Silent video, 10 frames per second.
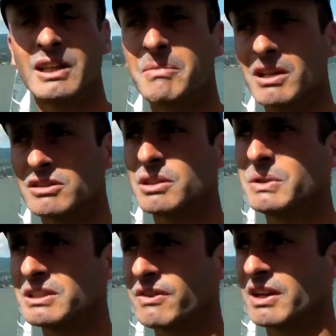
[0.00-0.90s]
The Mark
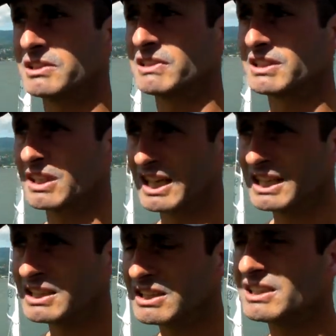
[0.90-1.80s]
II is faster. It's
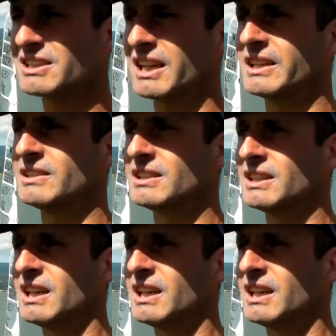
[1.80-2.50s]
easy to sail.